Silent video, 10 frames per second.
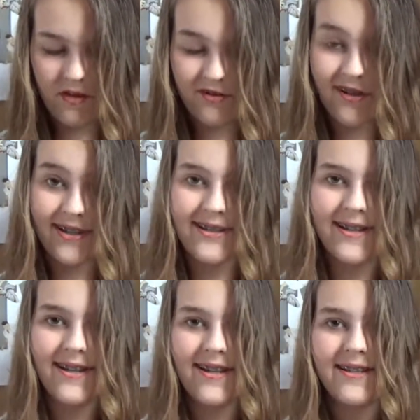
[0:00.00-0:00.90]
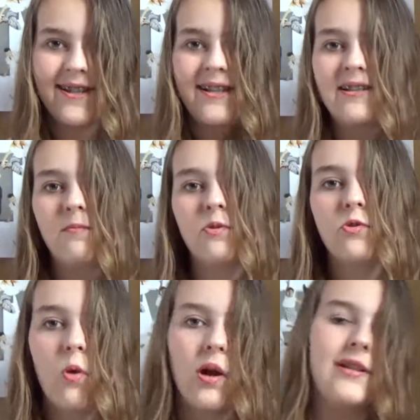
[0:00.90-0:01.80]
dresses and some
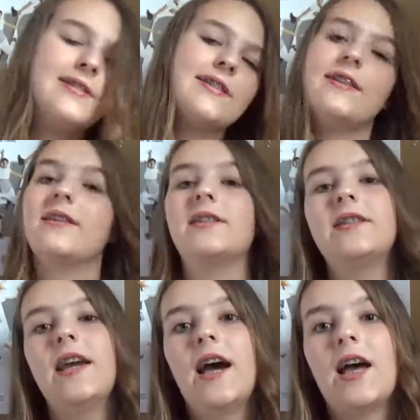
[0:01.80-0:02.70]
shorts and yeah.